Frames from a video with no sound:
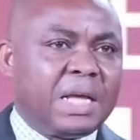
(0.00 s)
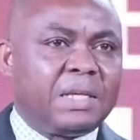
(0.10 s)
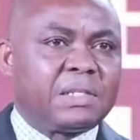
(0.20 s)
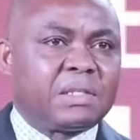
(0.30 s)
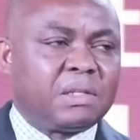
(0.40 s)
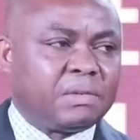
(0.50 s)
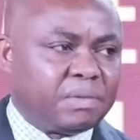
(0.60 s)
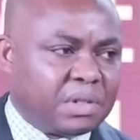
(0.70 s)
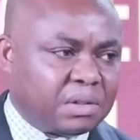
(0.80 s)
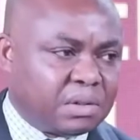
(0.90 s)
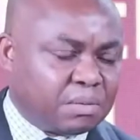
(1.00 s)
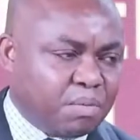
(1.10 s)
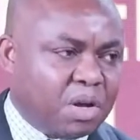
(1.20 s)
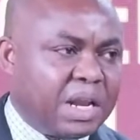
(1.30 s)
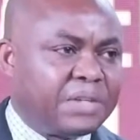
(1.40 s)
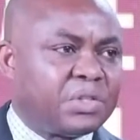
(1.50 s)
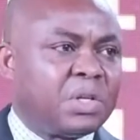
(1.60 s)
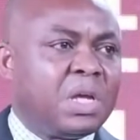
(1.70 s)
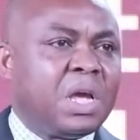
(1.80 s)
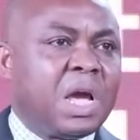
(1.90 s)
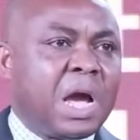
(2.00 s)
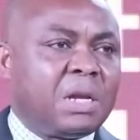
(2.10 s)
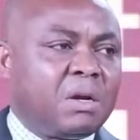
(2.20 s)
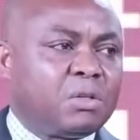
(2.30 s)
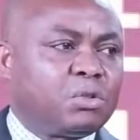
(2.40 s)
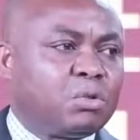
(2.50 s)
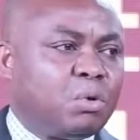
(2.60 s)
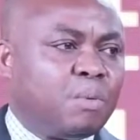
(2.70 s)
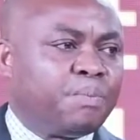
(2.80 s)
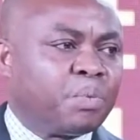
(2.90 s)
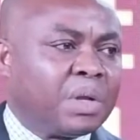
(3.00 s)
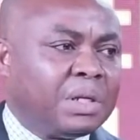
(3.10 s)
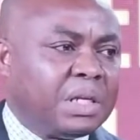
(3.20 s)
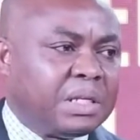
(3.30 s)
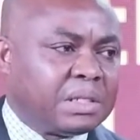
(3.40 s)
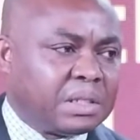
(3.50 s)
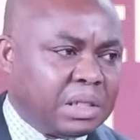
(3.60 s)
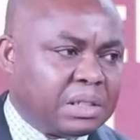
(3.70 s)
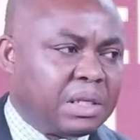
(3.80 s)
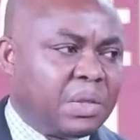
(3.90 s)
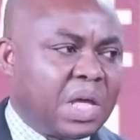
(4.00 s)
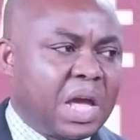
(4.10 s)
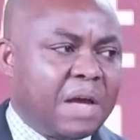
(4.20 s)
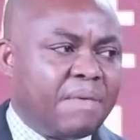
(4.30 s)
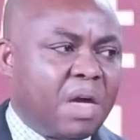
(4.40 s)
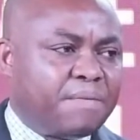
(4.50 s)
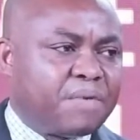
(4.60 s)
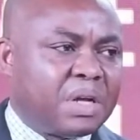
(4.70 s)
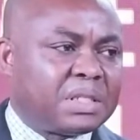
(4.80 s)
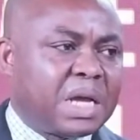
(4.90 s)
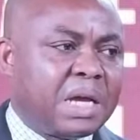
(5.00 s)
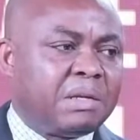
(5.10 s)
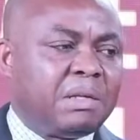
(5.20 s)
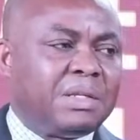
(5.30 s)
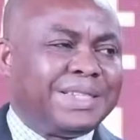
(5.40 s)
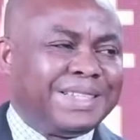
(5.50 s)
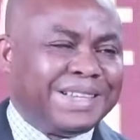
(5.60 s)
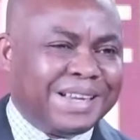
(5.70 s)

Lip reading: is the smallest, and also the city there, Ephratah, the